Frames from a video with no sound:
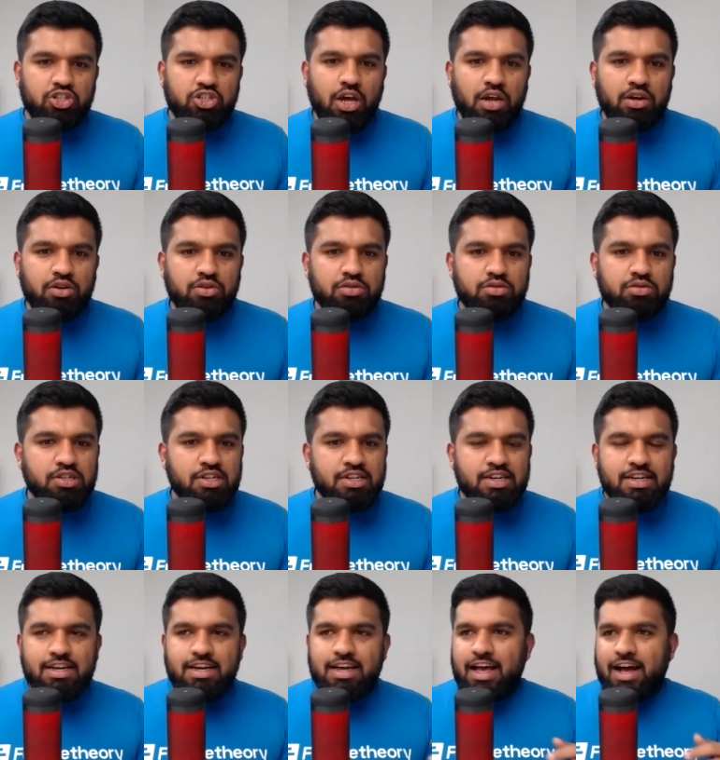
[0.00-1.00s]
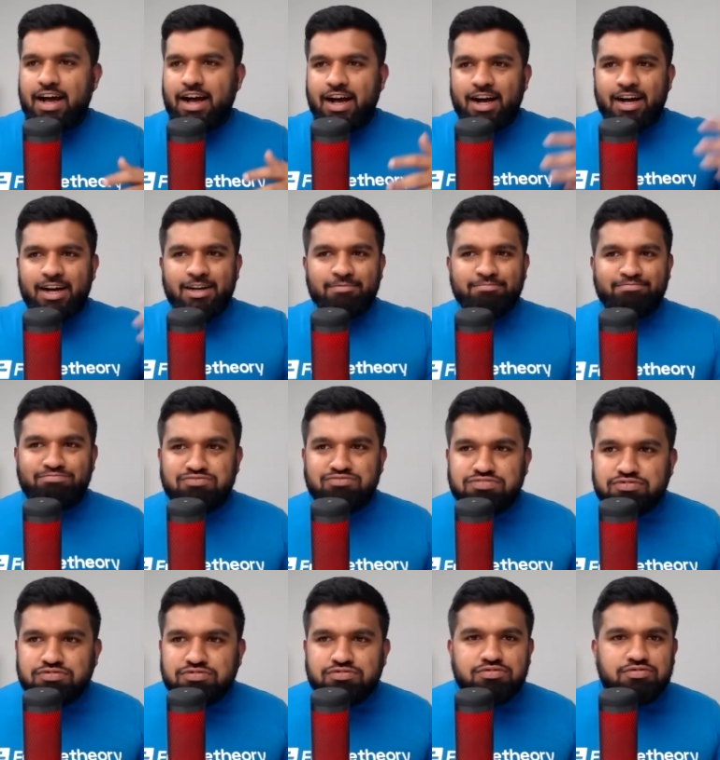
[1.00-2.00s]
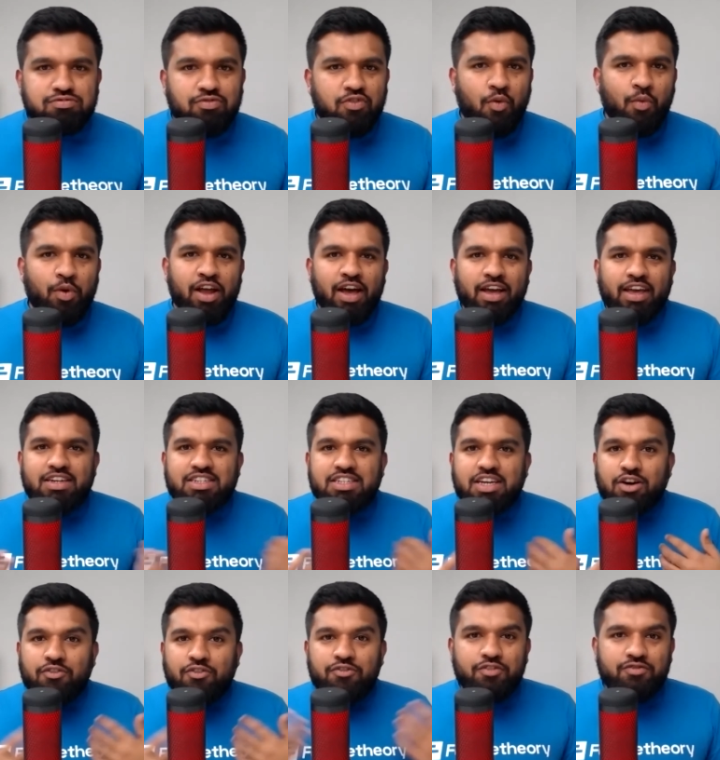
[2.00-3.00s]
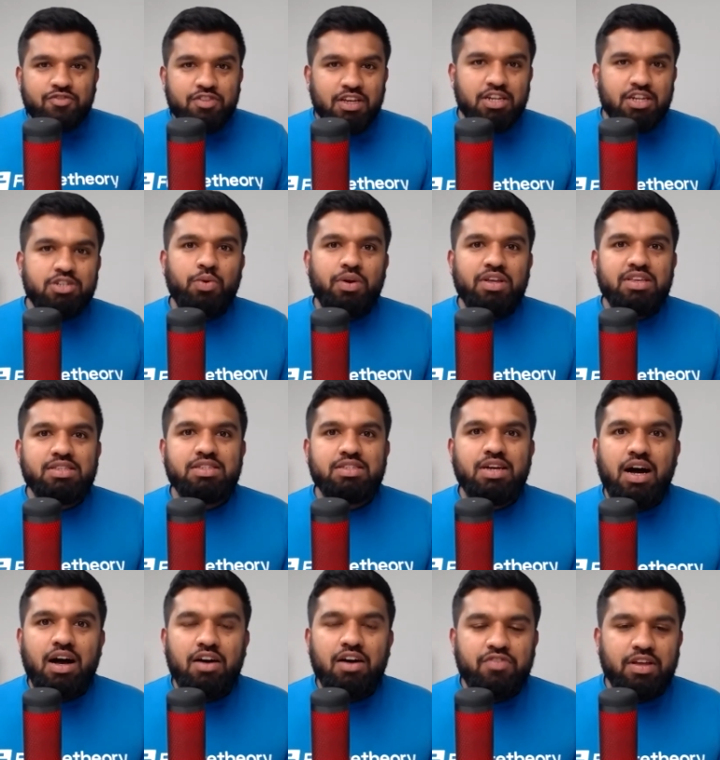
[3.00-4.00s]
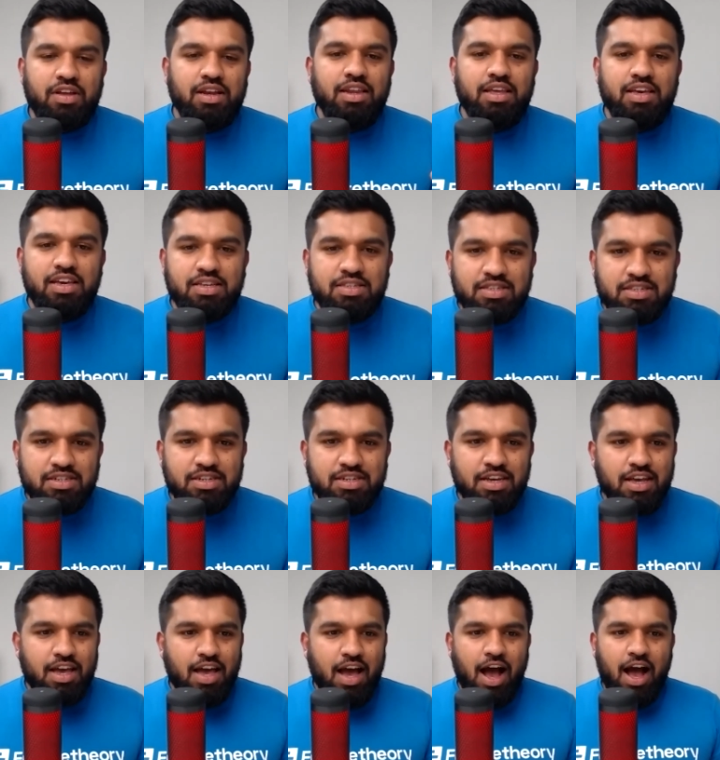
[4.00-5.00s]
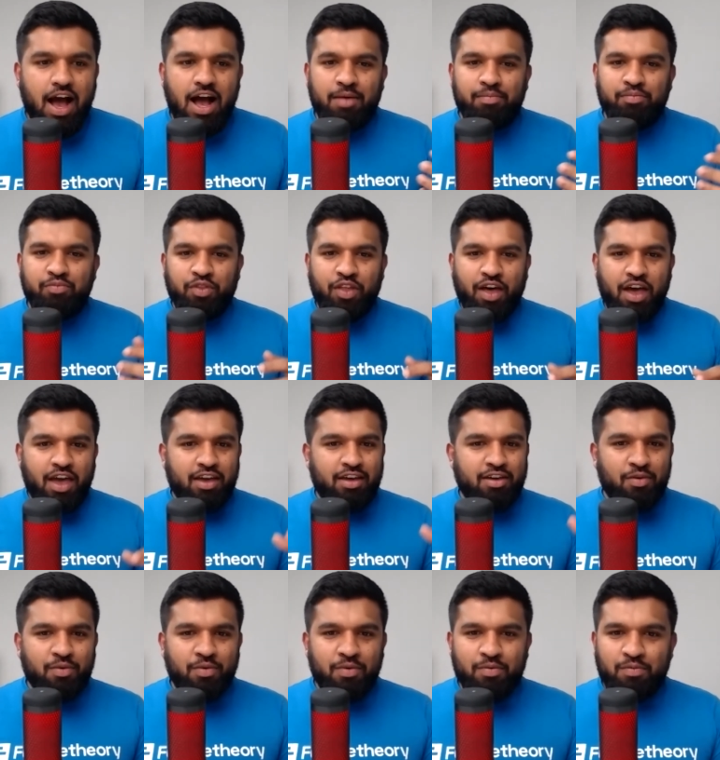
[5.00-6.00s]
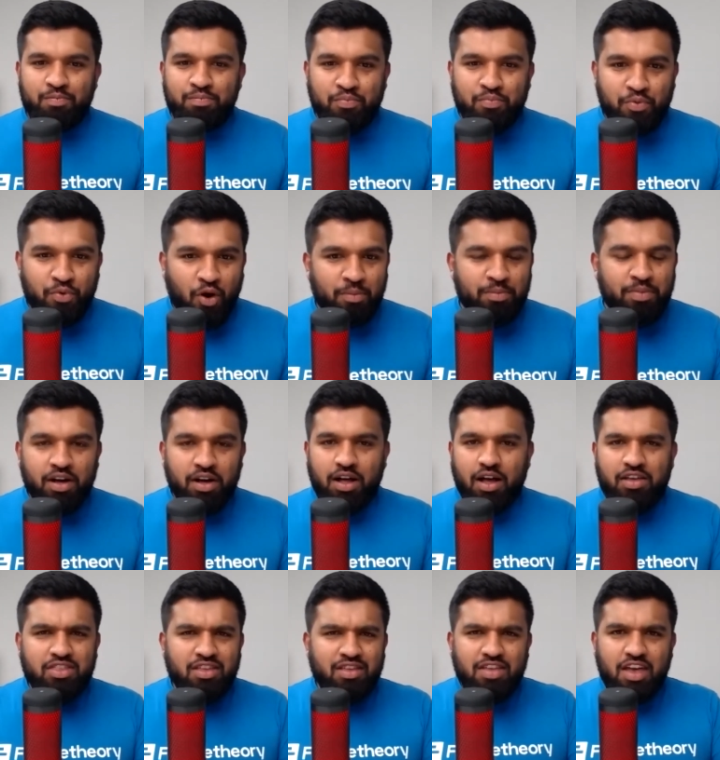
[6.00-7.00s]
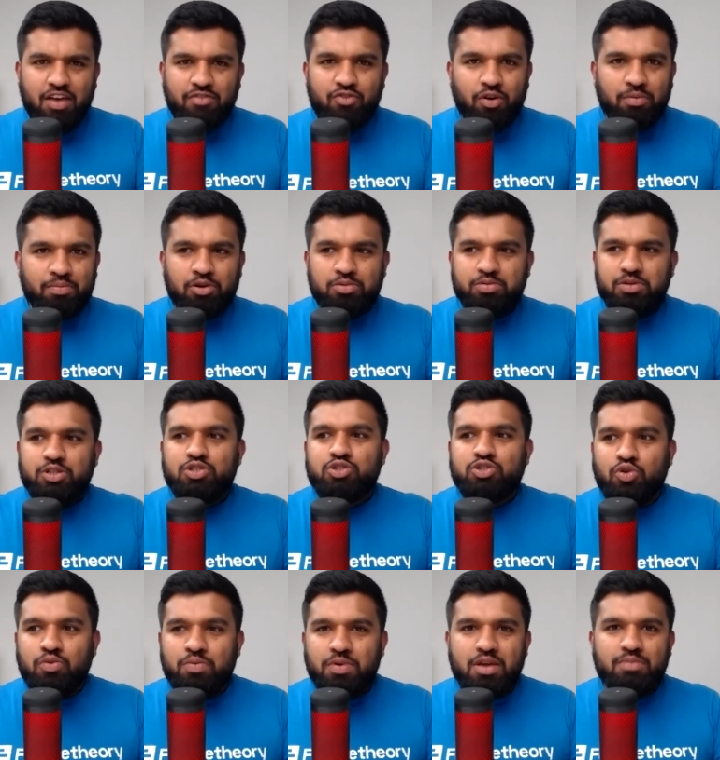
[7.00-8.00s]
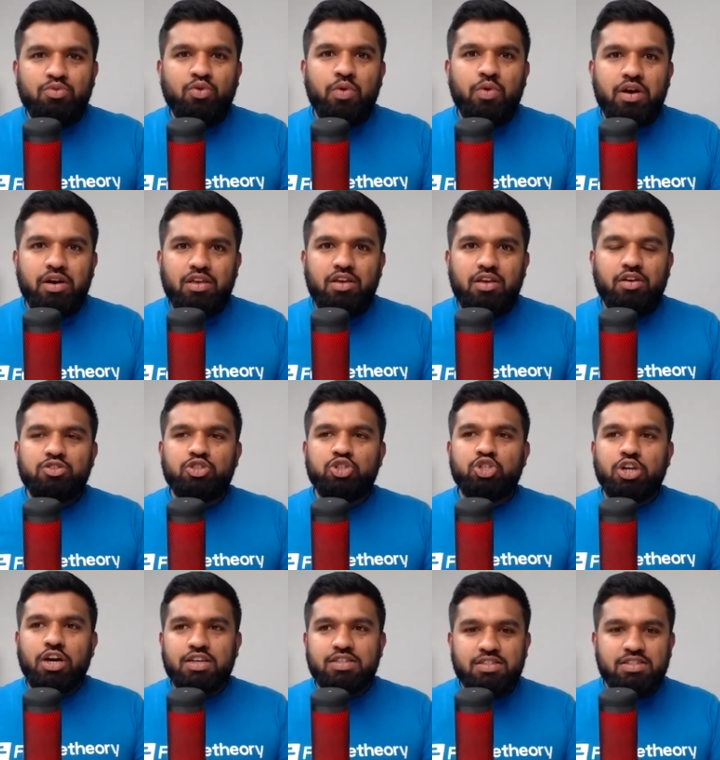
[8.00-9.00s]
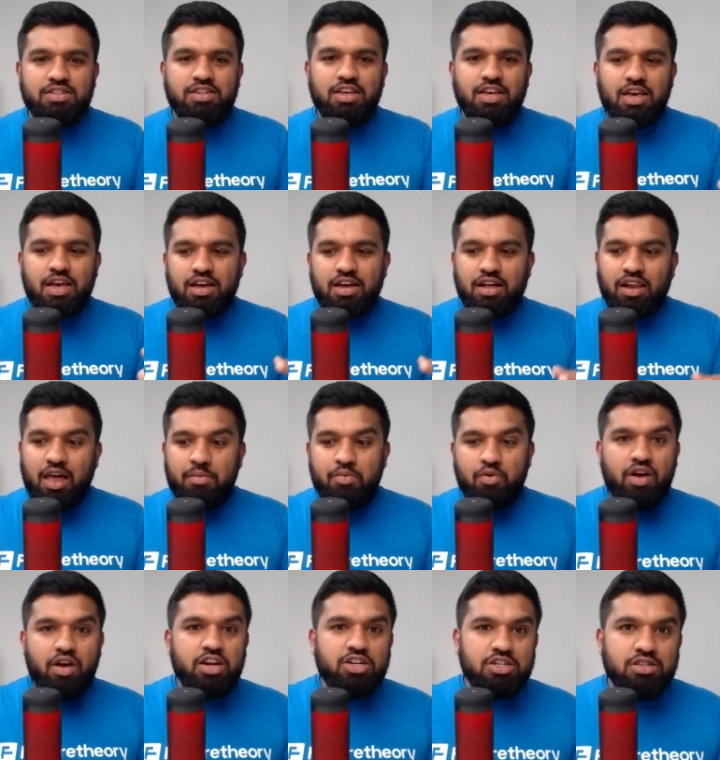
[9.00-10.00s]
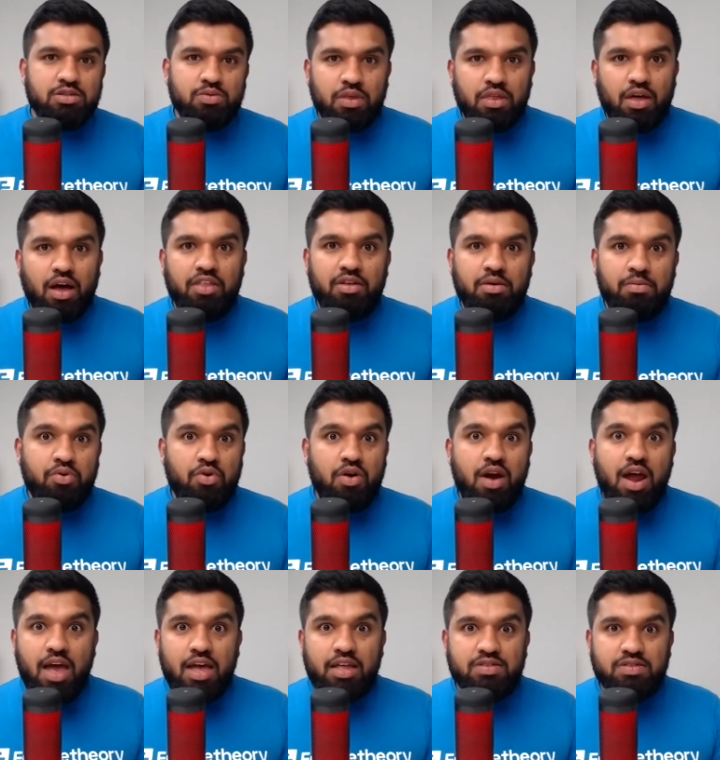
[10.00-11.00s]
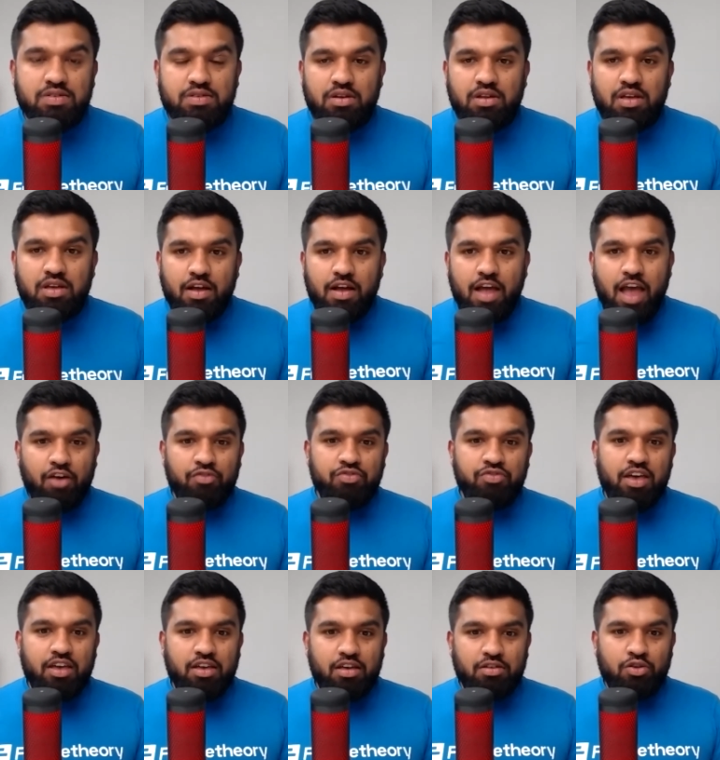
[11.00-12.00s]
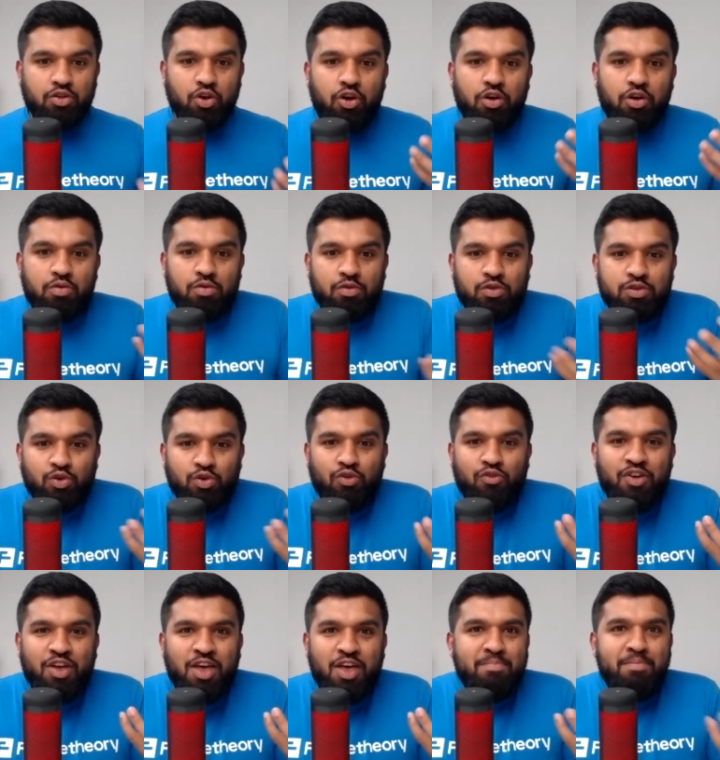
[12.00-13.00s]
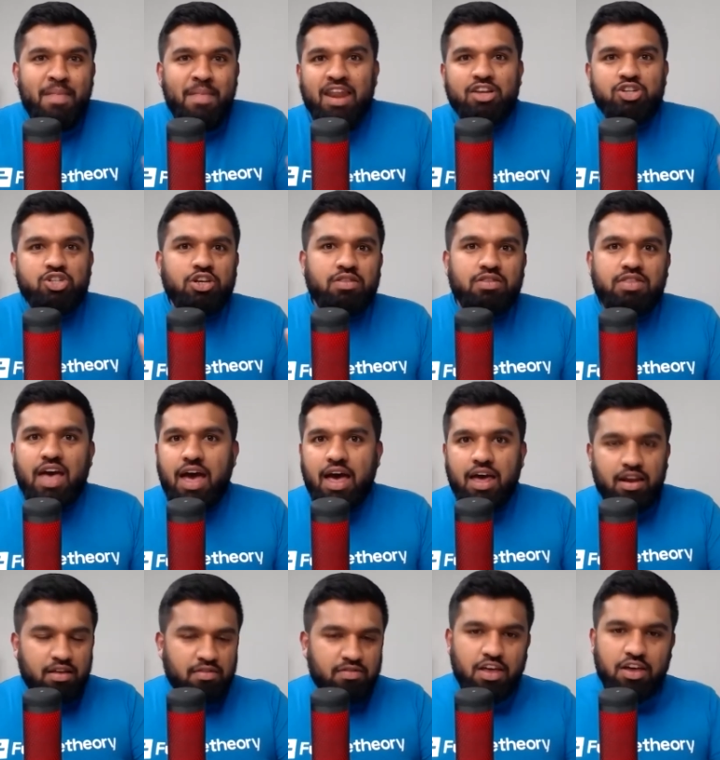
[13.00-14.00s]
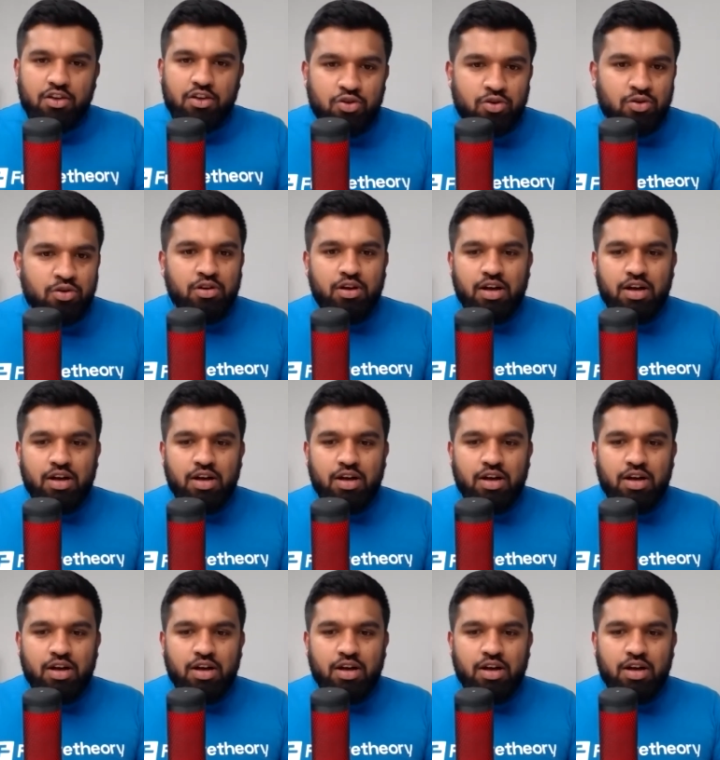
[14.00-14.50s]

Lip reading: channel. From what I can tell, 15 to 20 staff at least. Like proper, I think they've got probably 2 people working on just collaborations with other brands, and how they sort of managing that, and they do